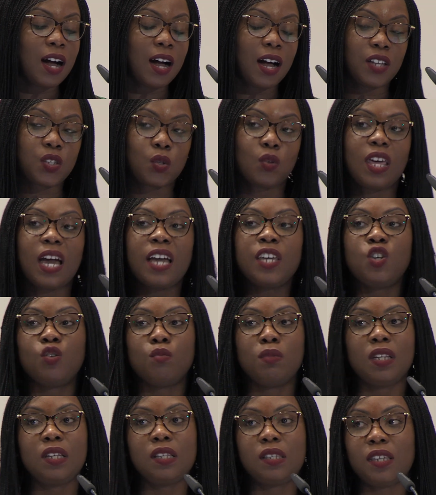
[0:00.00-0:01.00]
So that
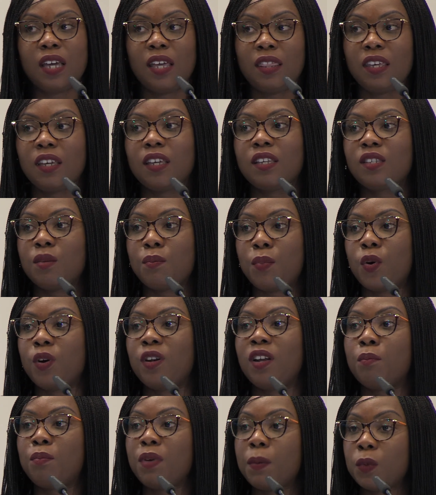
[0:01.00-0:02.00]
humility, I think, is
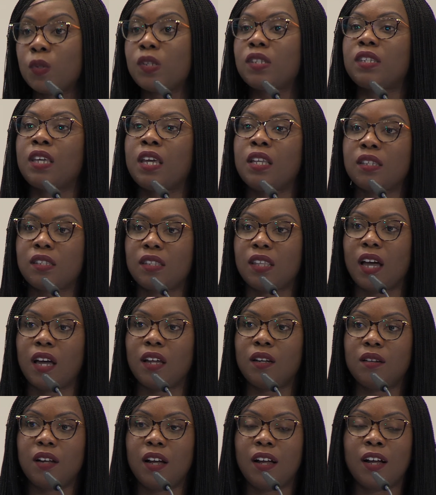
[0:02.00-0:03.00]
important, and people sense
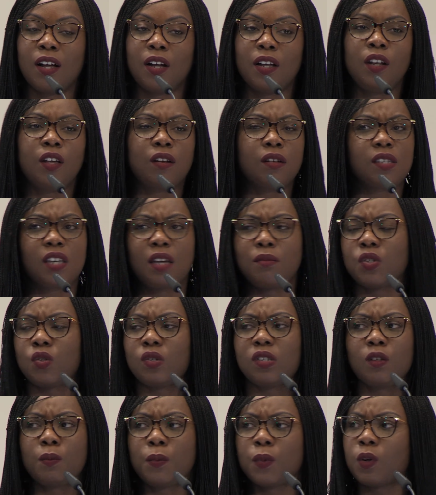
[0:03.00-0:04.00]
that. A lot of times you
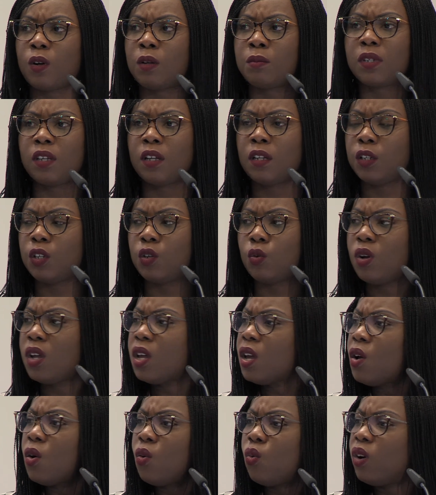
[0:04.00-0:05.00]
see people come tell you,
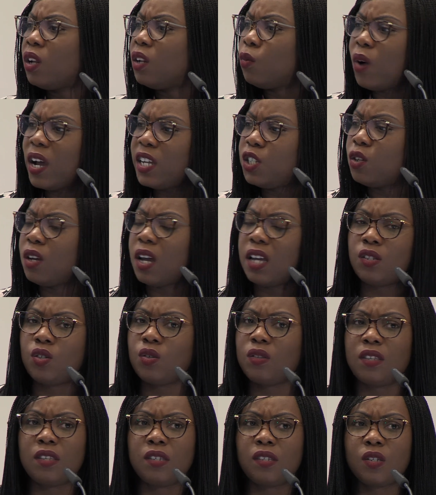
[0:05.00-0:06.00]
well, why do you guys
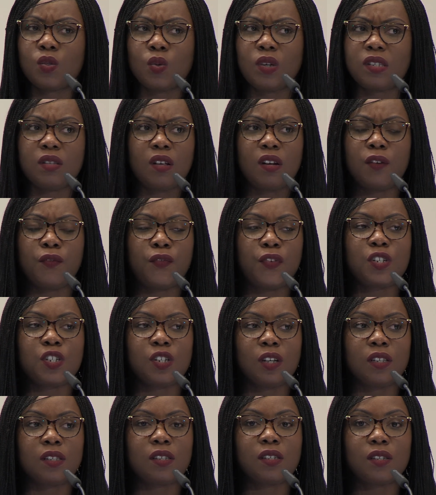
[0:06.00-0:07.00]
do things this way? It's not
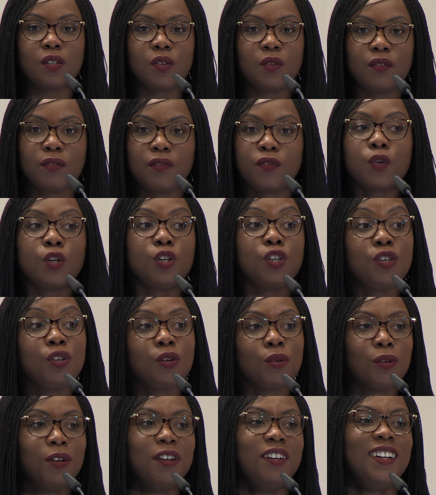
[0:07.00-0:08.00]
efficient for
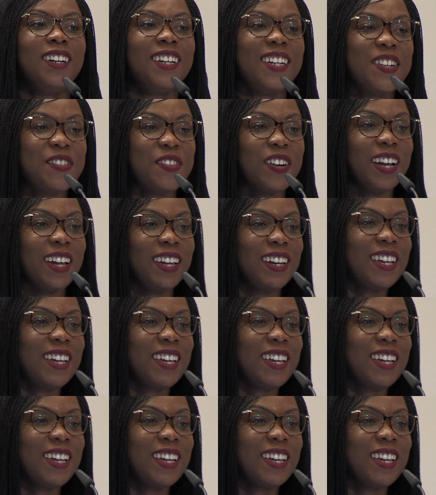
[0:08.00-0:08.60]
you, right?